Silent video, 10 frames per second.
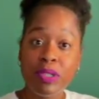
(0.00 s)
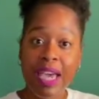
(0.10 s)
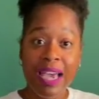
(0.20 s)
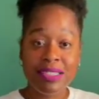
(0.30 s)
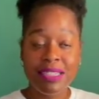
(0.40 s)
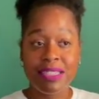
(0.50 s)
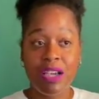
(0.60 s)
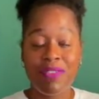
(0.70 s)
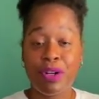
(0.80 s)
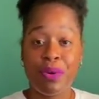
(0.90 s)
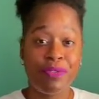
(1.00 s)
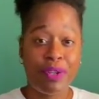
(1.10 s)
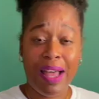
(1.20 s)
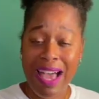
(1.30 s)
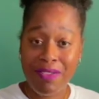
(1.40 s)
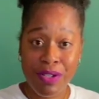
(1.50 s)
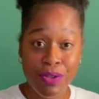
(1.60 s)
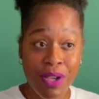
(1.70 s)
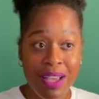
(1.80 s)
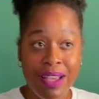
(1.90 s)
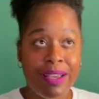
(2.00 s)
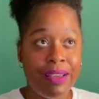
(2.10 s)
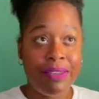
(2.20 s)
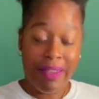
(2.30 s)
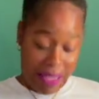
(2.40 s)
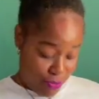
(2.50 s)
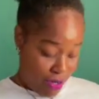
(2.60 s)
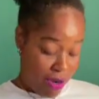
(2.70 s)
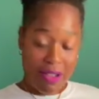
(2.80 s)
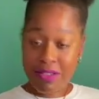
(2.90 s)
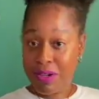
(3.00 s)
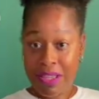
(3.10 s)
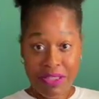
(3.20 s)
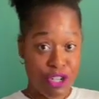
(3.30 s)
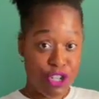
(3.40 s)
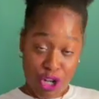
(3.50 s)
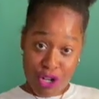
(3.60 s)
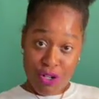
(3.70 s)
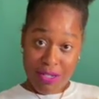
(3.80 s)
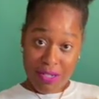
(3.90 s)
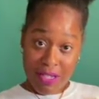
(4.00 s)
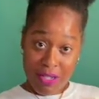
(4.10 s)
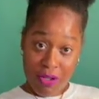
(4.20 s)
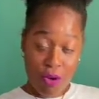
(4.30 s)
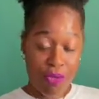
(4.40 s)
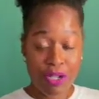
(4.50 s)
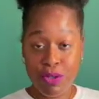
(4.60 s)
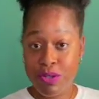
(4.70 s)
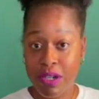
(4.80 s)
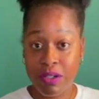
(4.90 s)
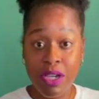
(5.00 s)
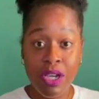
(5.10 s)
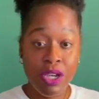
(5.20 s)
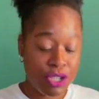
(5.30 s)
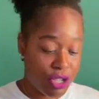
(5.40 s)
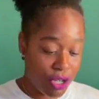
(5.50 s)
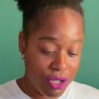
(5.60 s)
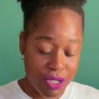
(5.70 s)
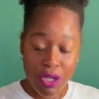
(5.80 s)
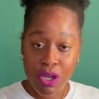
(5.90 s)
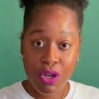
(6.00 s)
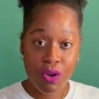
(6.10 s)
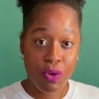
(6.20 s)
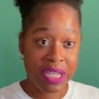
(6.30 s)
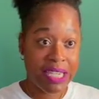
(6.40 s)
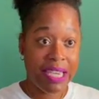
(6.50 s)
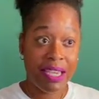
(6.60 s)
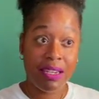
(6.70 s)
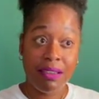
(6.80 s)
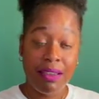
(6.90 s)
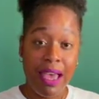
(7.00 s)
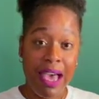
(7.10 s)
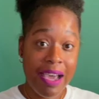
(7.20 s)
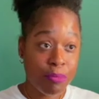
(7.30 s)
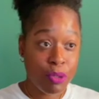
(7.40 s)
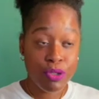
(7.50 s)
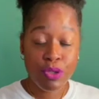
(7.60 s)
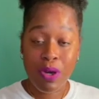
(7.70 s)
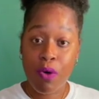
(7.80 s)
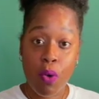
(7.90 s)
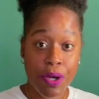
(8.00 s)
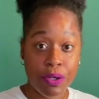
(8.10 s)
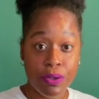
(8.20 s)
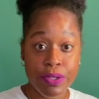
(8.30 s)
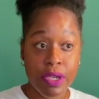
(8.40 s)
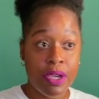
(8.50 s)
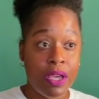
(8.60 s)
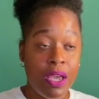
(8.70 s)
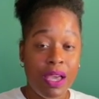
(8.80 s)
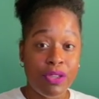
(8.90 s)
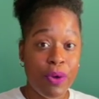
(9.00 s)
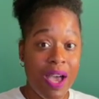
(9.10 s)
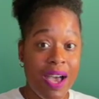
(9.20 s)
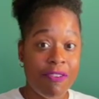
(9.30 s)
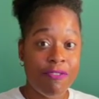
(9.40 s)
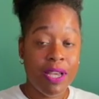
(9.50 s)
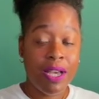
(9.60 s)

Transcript: Taxi is off of Greenville Avenue. That's where I also got this shirt. So they do sell shirts. You're going to get edibles, you have oils, and you have